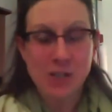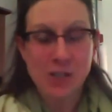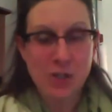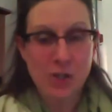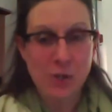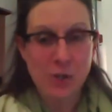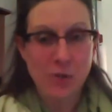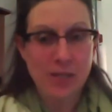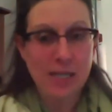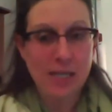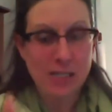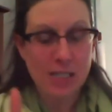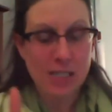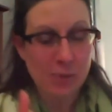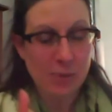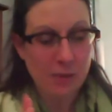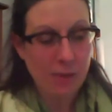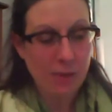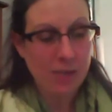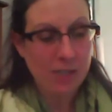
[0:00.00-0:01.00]
too
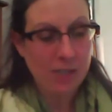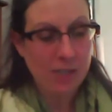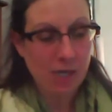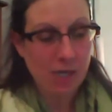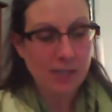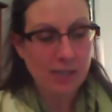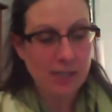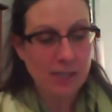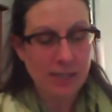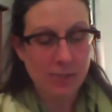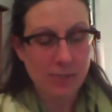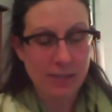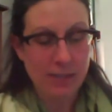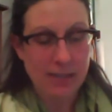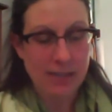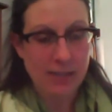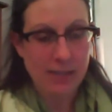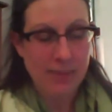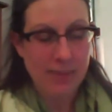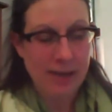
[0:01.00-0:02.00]
that we talked a little
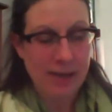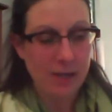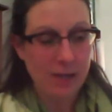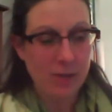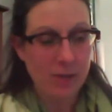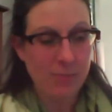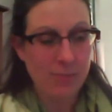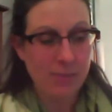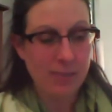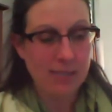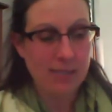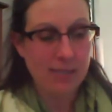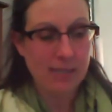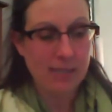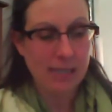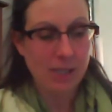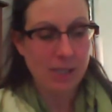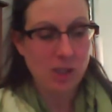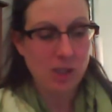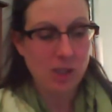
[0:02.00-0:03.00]
bit about in her
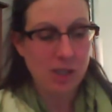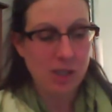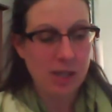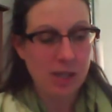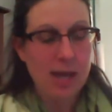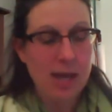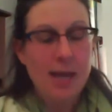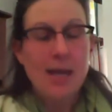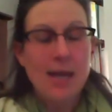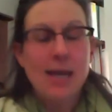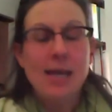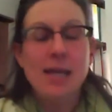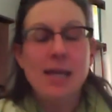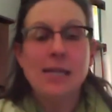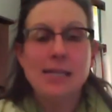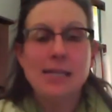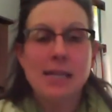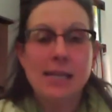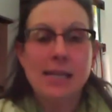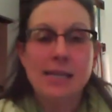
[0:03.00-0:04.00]
presentation
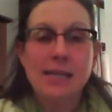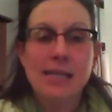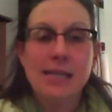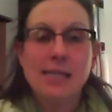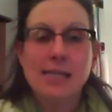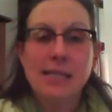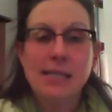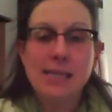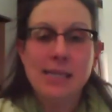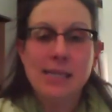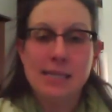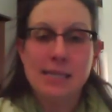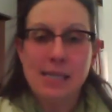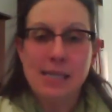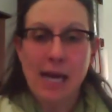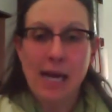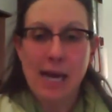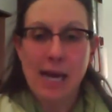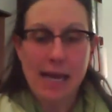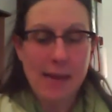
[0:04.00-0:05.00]
is that this is the
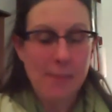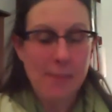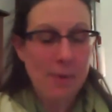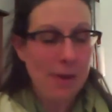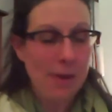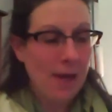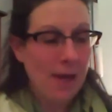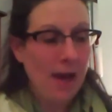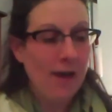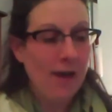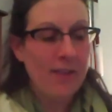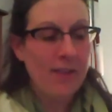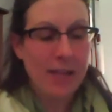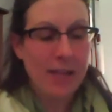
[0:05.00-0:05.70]
type of